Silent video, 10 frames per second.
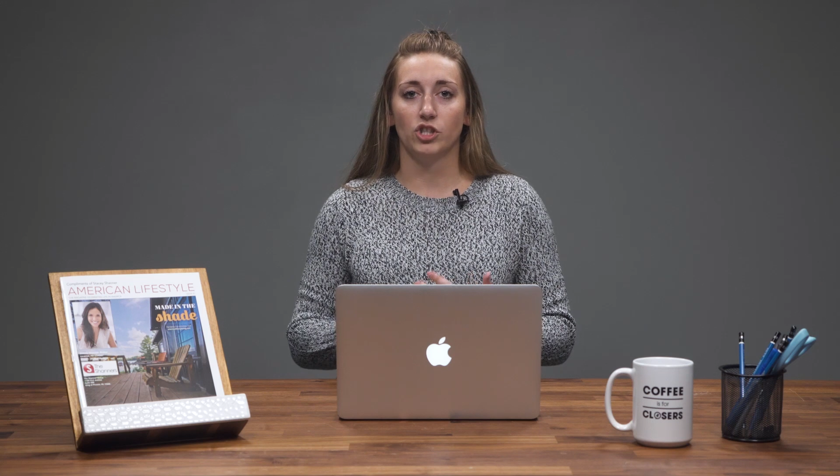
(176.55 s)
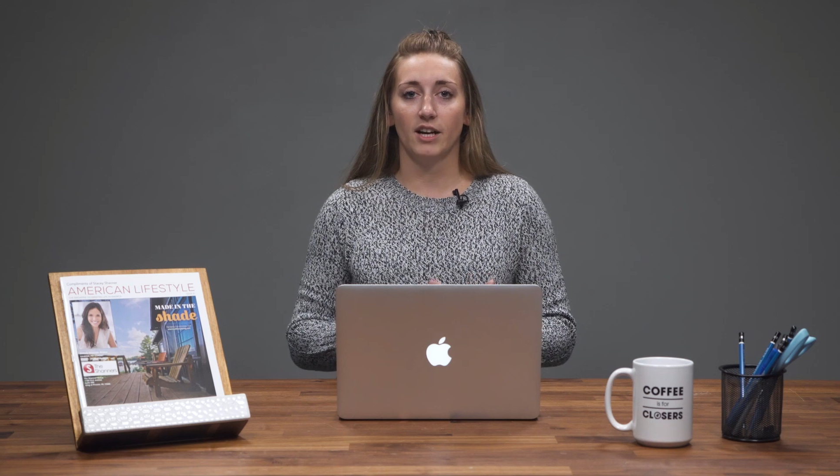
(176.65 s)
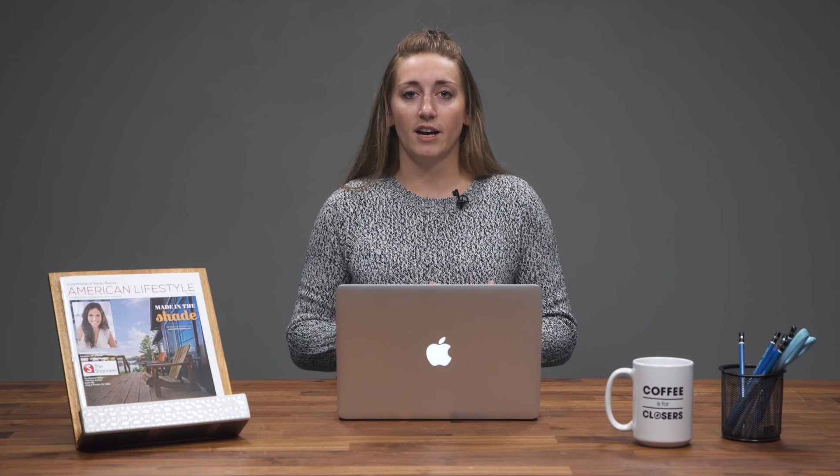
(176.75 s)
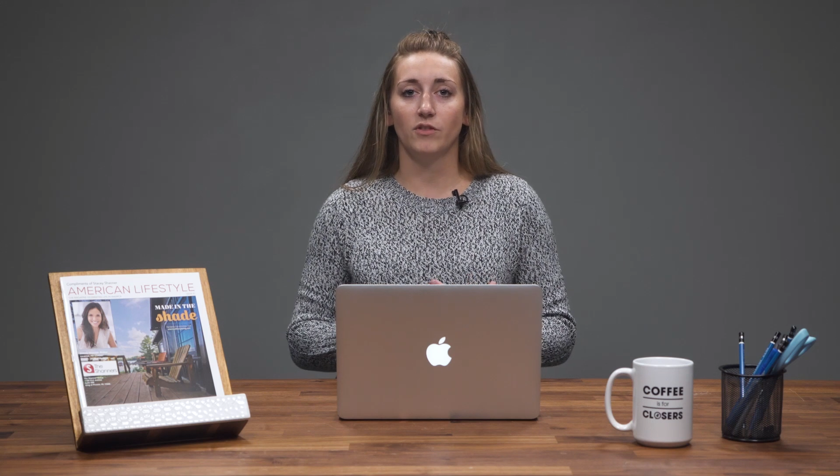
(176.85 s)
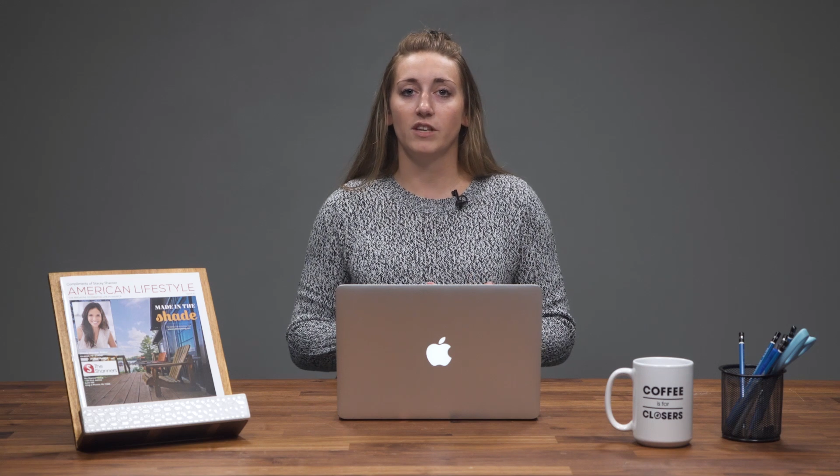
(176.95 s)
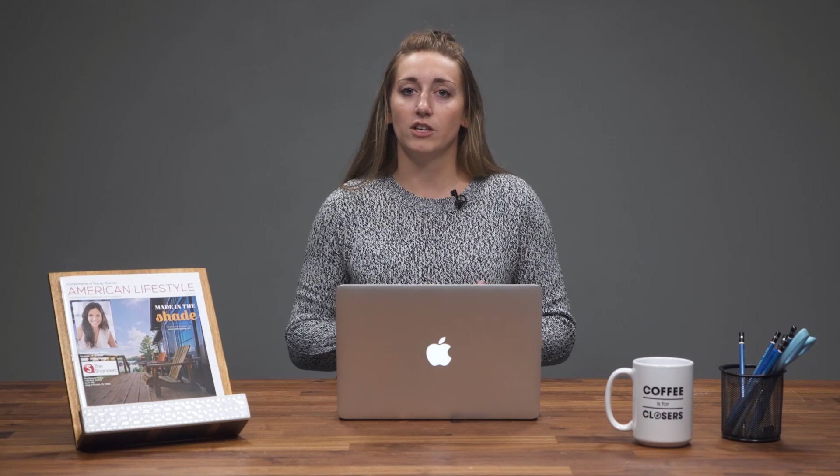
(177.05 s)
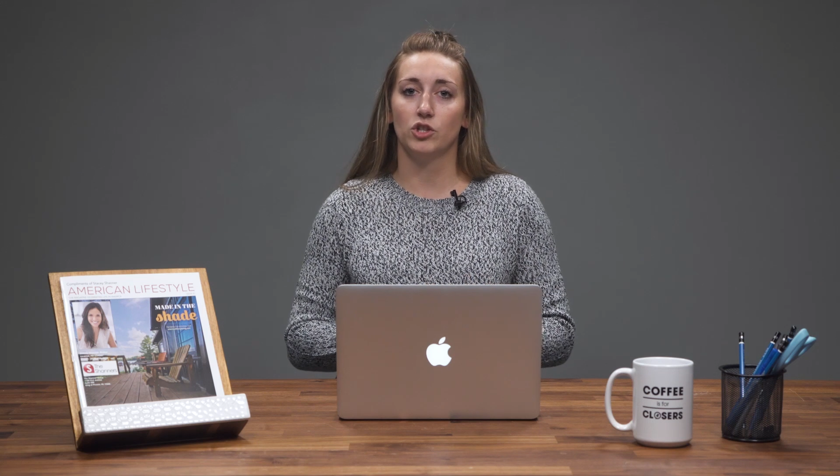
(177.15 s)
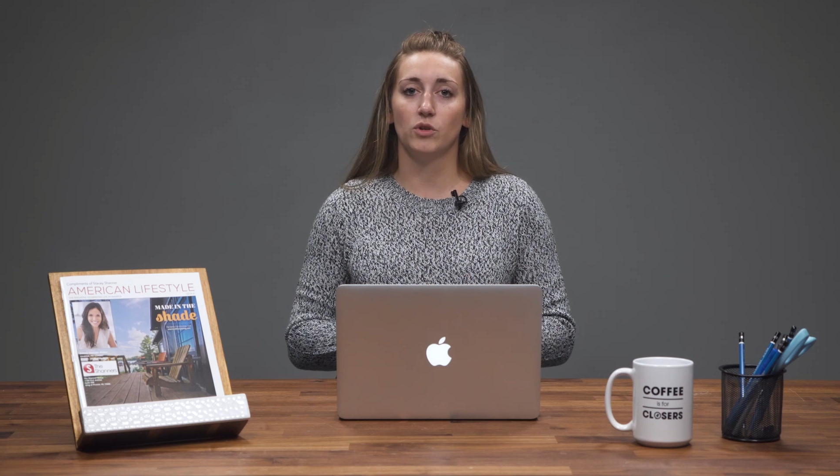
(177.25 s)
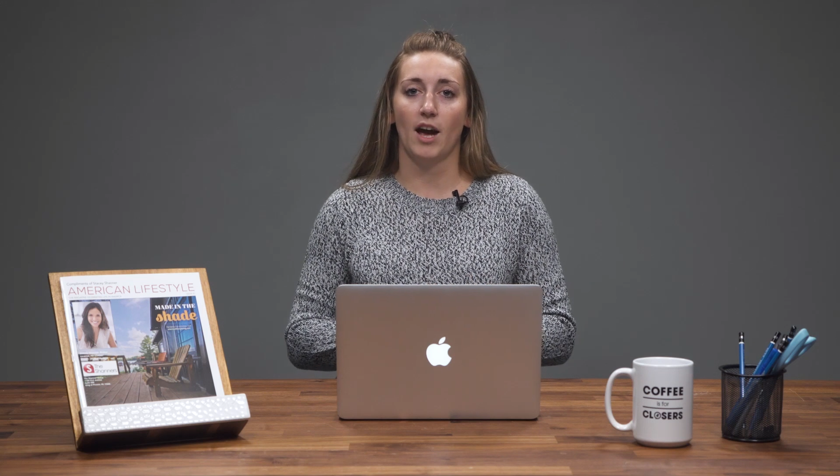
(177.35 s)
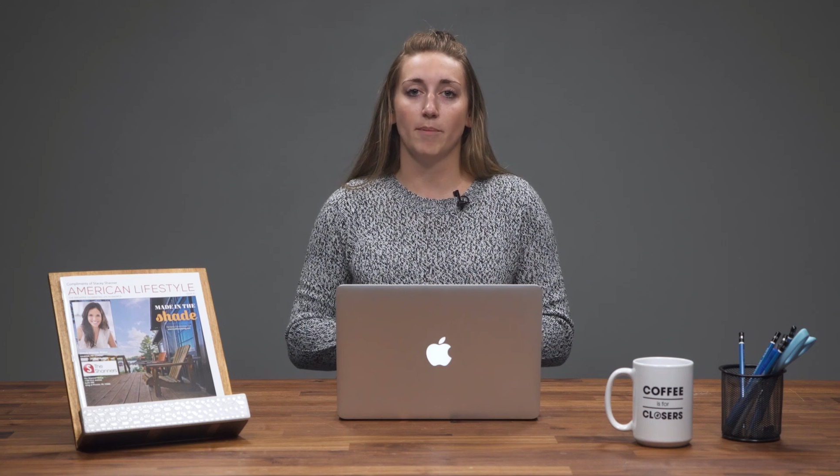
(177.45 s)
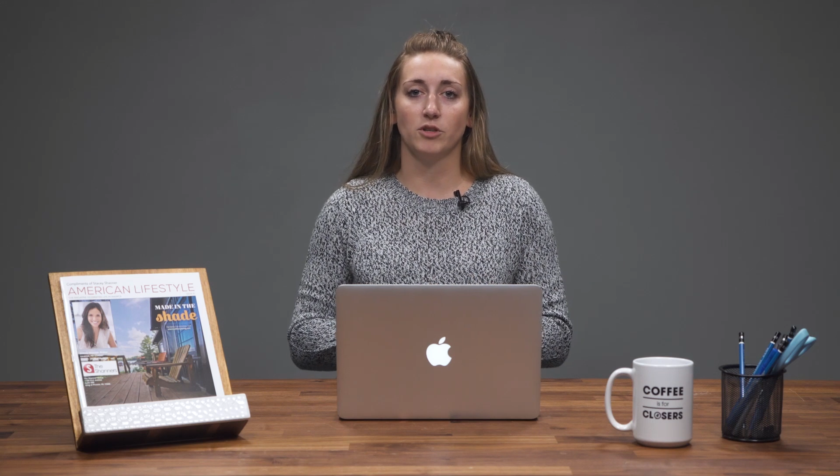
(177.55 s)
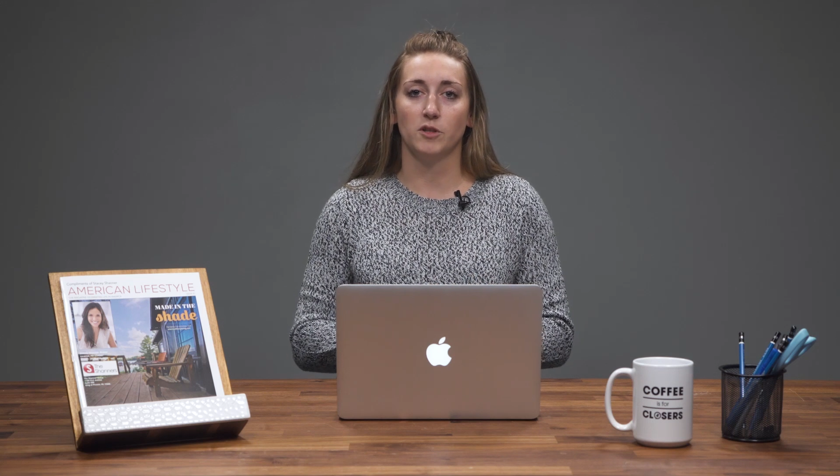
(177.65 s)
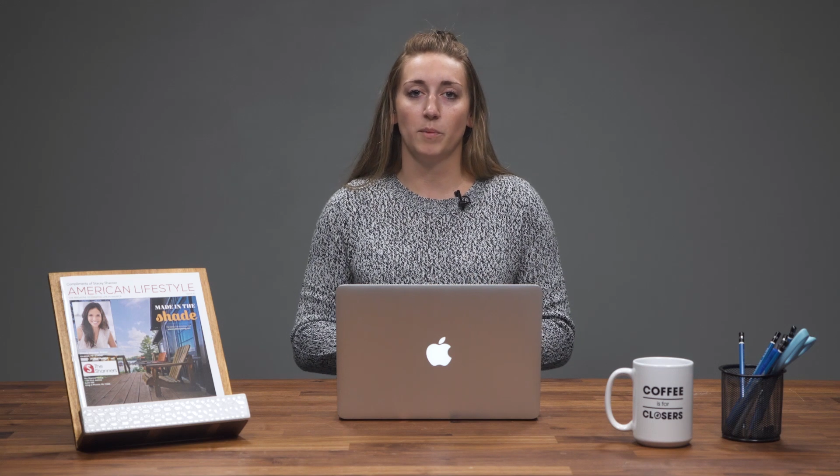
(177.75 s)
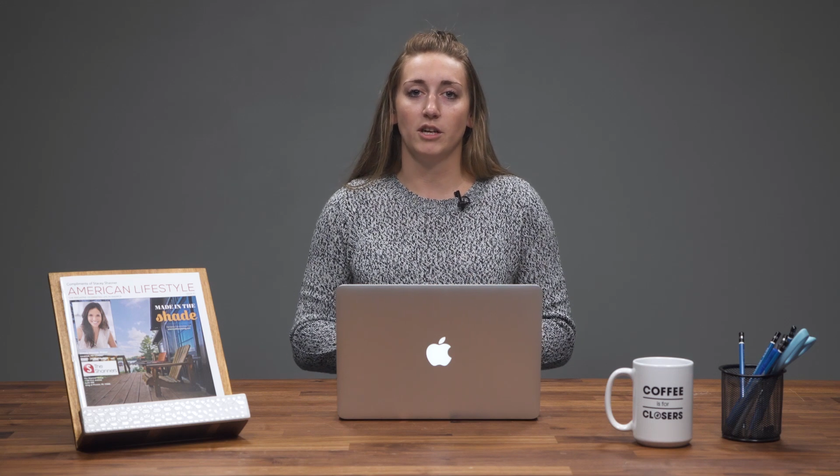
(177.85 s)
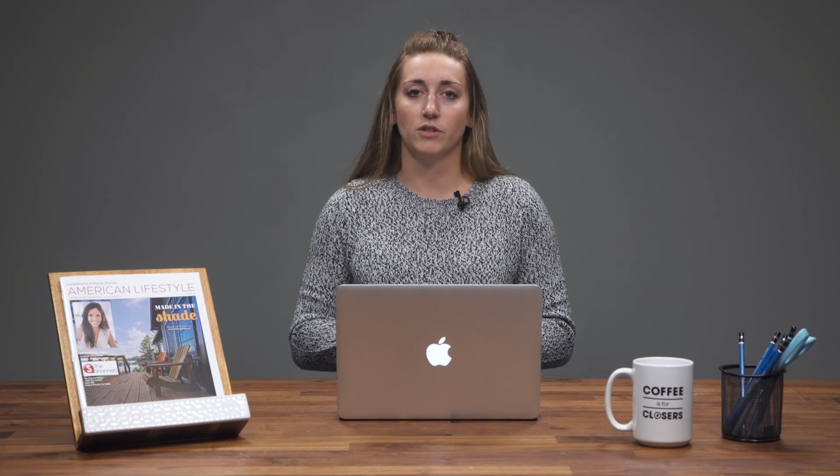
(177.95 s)
check out the Issue
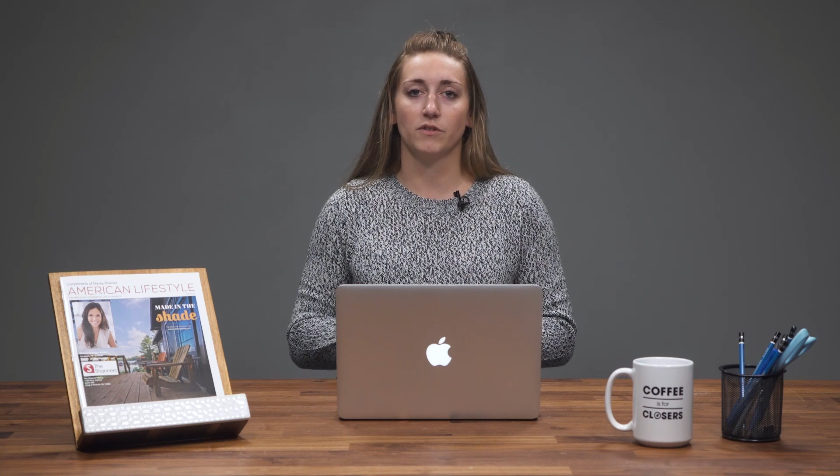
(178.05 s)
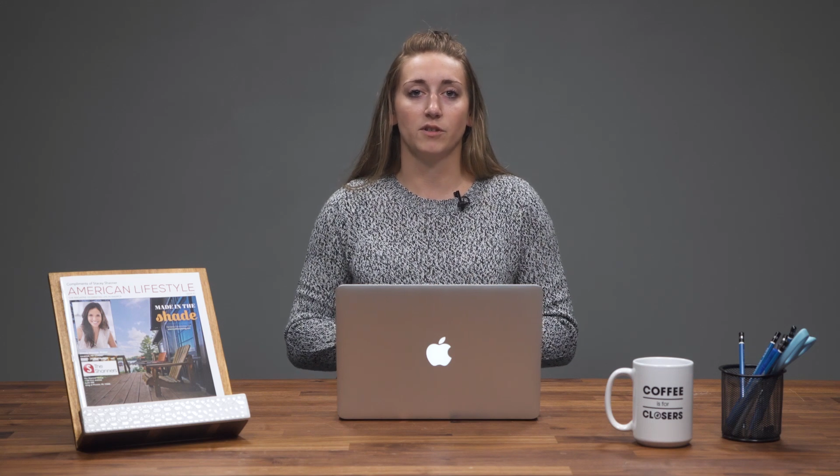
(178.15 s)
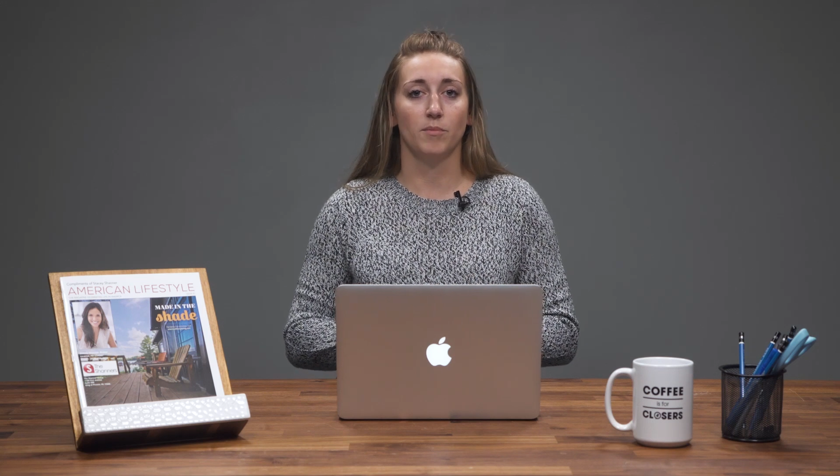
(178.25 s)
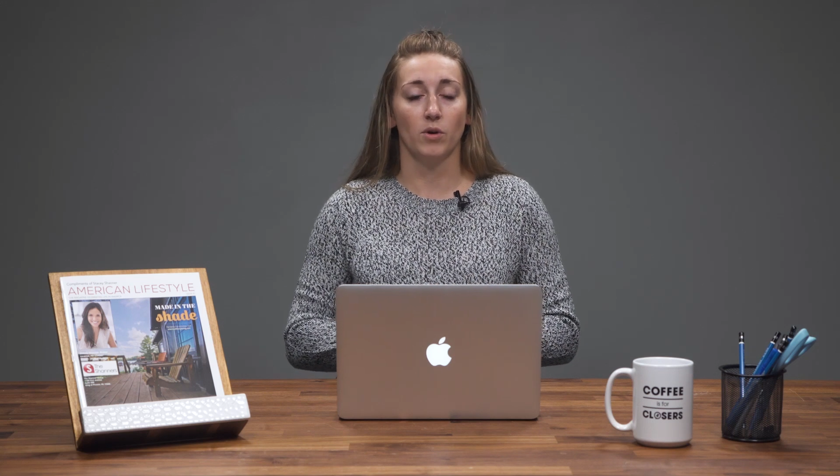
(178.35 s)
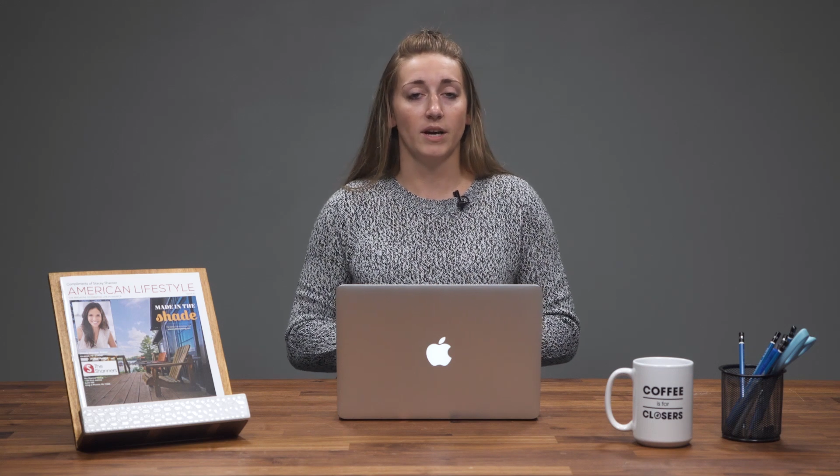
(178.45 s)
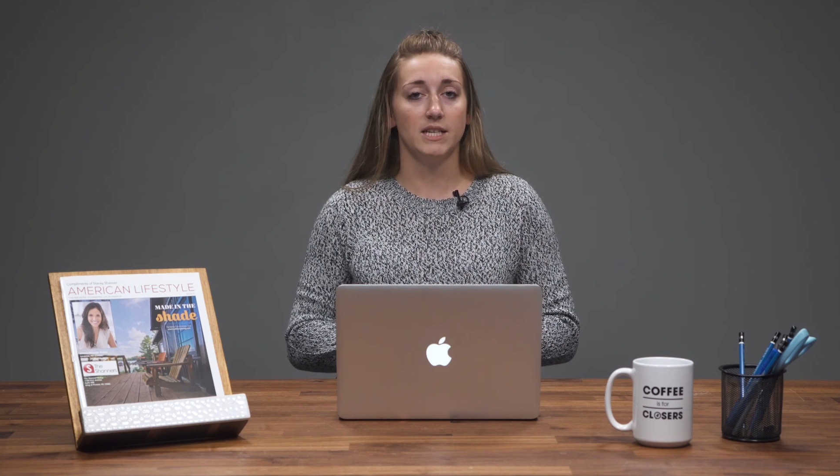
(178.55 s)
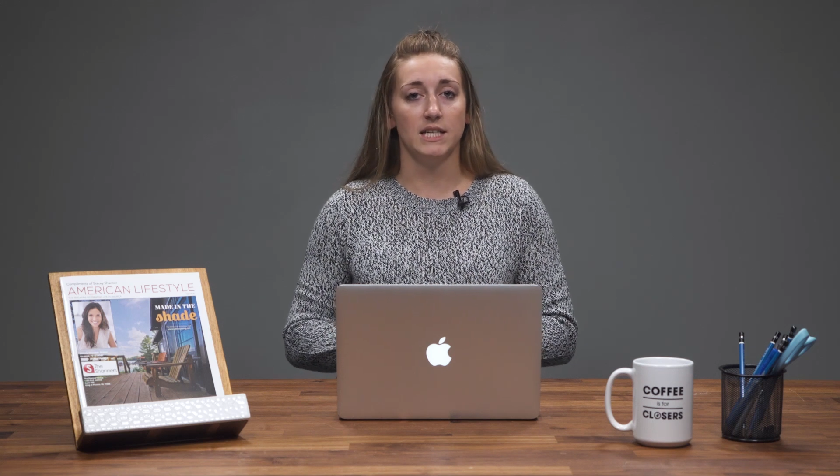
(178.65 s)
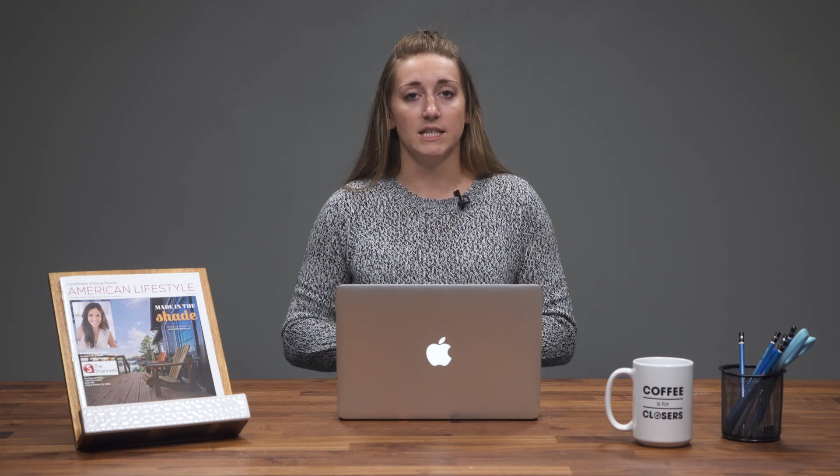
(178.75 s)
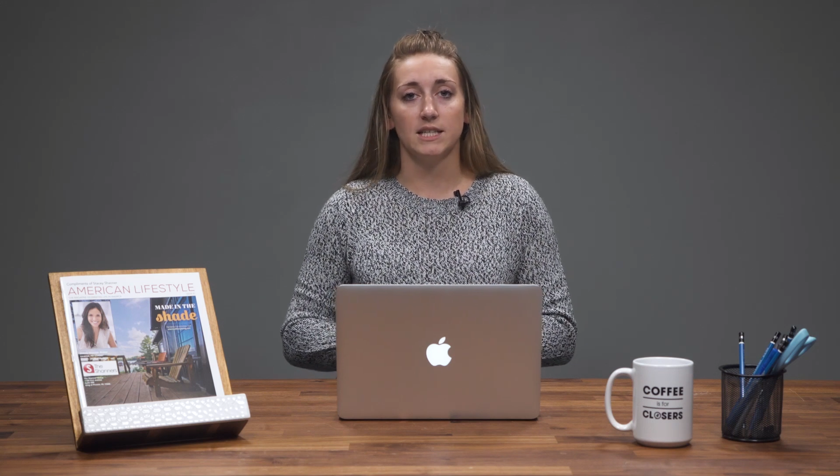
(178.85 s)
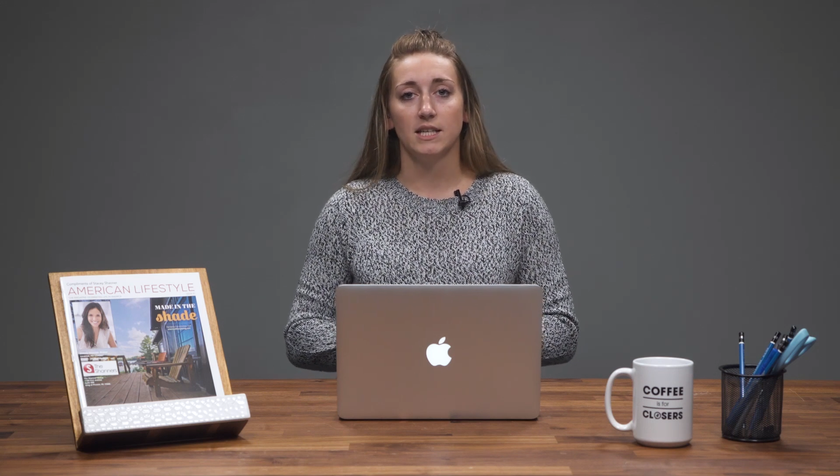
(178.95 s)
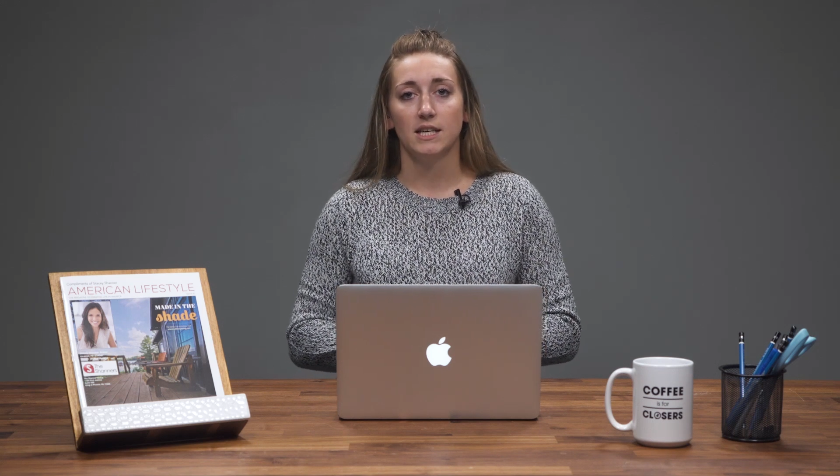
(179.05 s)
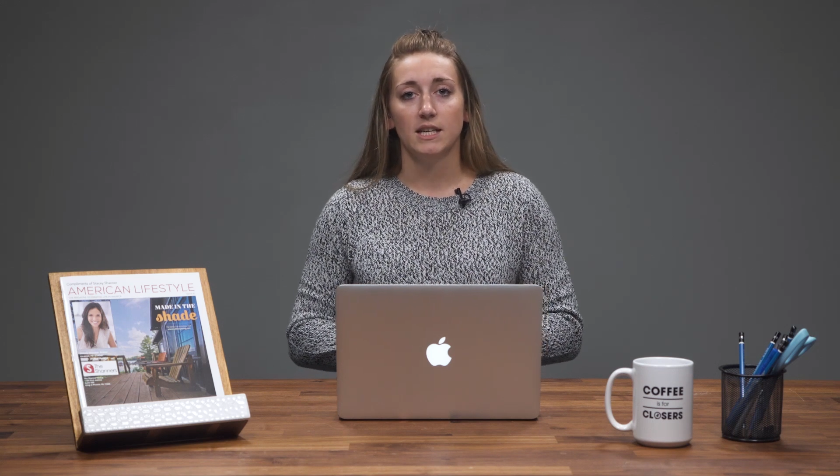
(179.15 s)
Captions page for some more ideas.